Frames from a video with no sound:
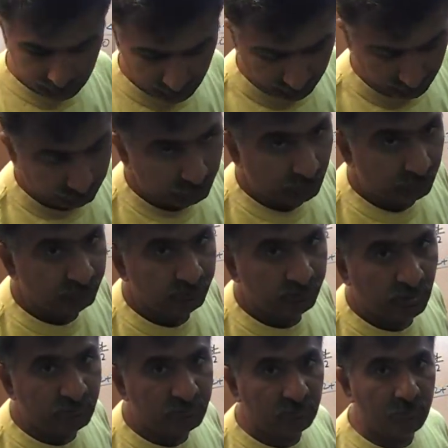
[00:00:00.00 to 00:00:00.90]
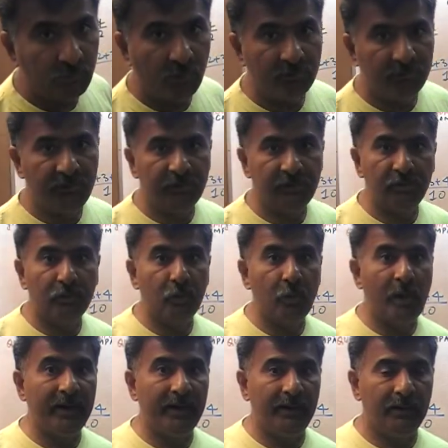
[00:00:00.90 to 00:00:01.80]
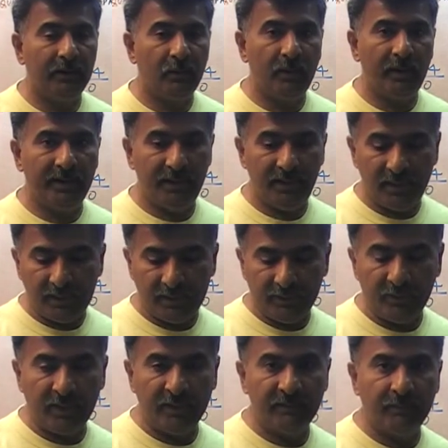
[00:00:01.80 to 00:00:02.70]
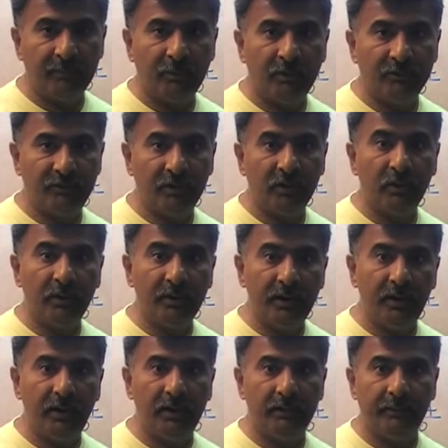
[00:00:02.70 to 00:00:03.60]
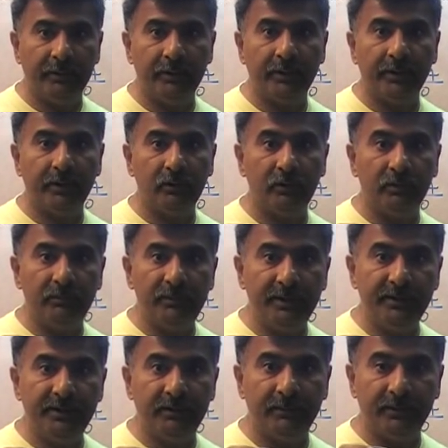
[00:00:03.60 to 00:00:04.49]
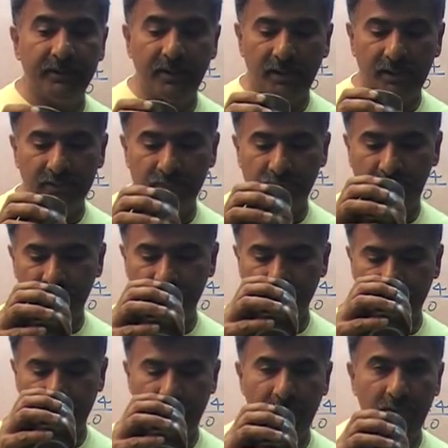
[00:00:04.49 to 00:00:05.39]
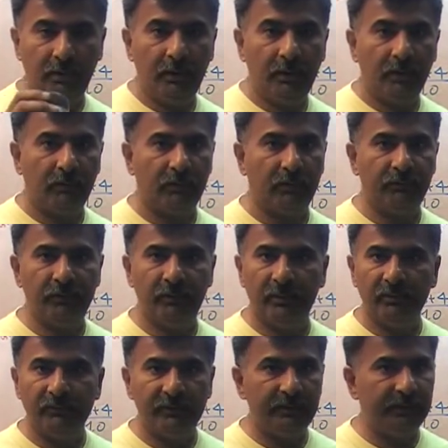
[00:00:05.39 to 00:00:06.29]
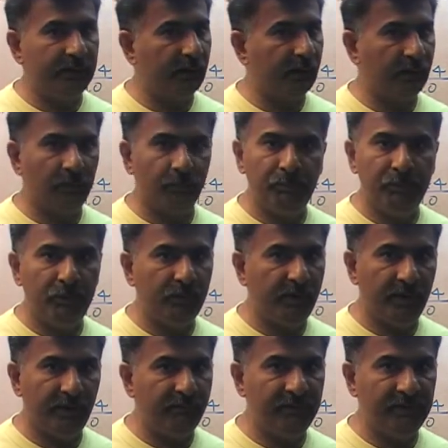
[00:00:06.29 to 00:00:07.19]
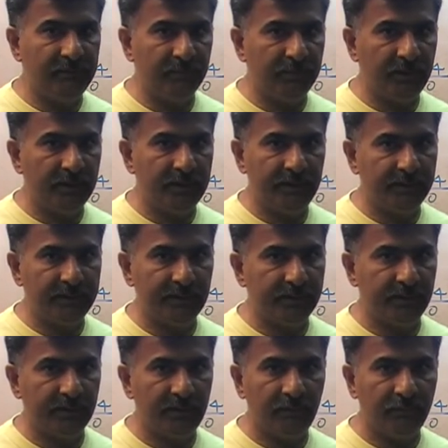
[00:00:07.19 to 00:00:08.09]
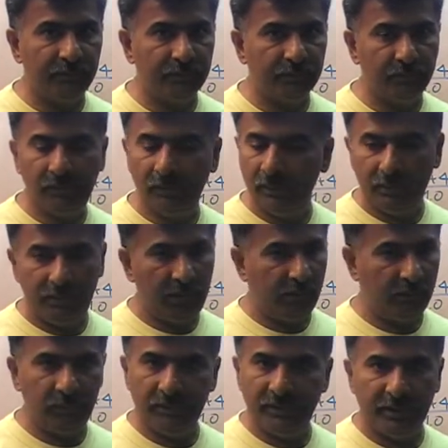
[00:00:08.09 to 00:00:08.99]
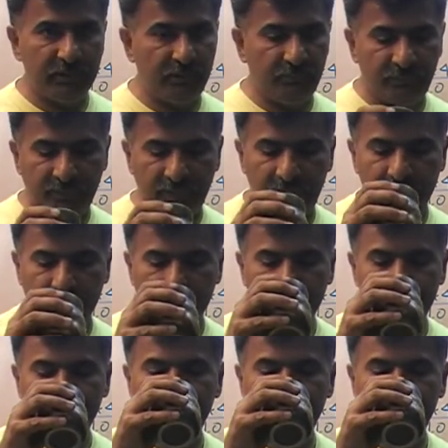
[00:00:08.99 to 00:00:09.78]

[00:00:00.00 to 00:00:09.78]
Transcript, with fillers: And of course, it ends up costing you quite a lot. It ends up costing you dearly when you get to the medium and the hard questions. Because if you were to sit there and compute every bloody thing that they give you, it will take you forever.